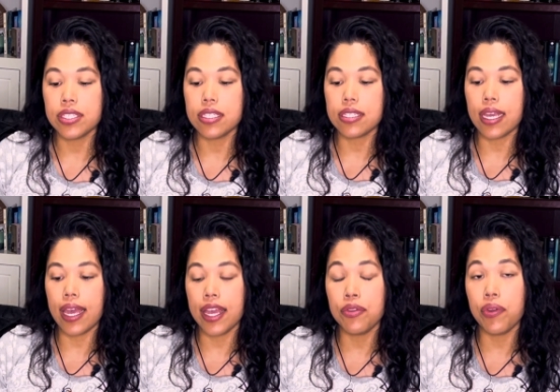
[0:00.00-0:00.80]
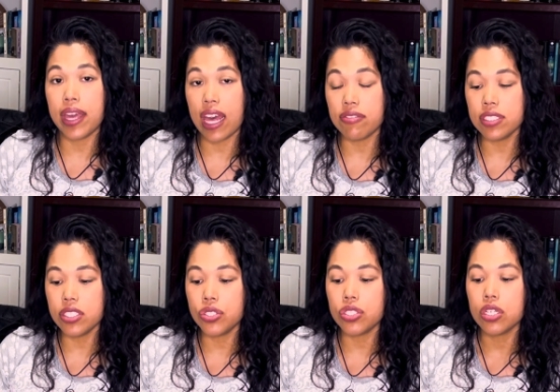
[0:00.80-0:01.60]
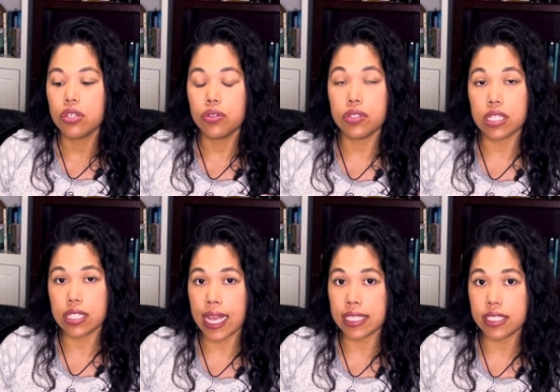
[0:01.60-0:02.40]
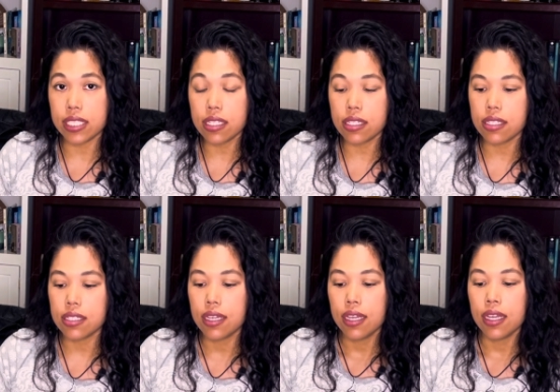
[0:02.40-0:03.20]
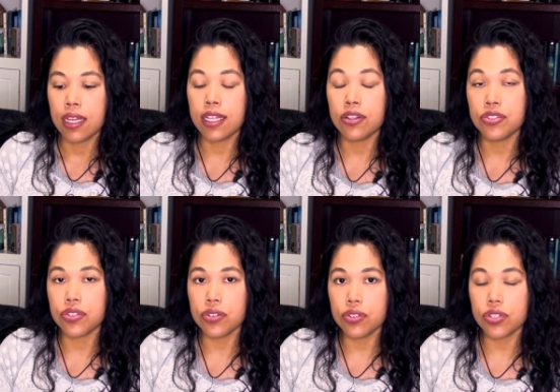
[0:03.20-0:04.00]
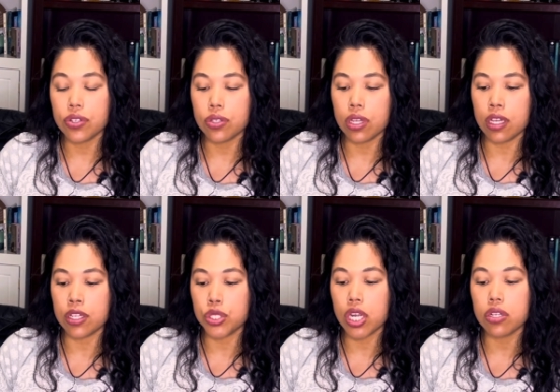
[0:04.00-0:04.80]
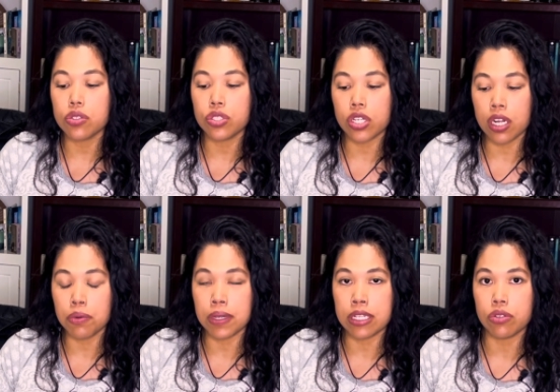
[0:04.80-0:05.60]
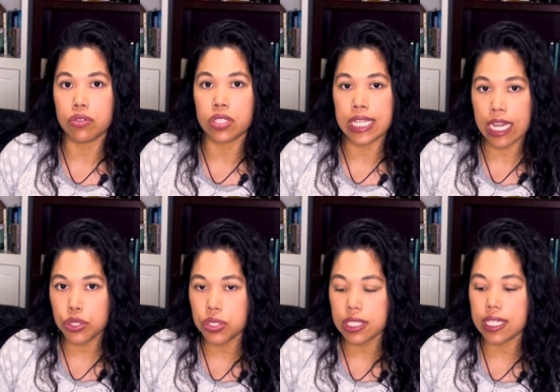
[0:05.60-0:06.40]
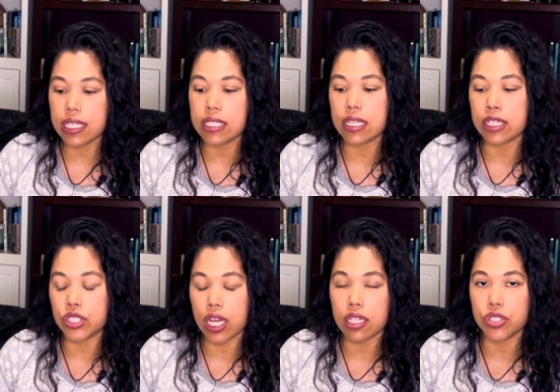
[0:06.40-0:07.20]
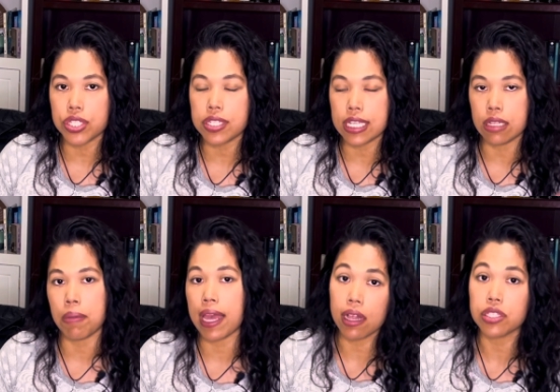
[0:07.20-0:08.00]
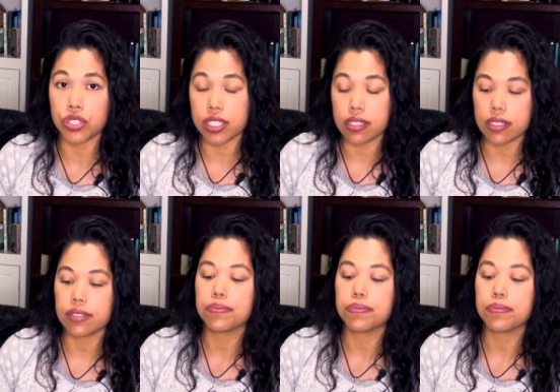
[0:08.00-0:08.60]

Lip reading: is Henry Cavendish, who is a scientist. And then there's also Charles Darwin, who is a naturalist, a geologist, and a biologist.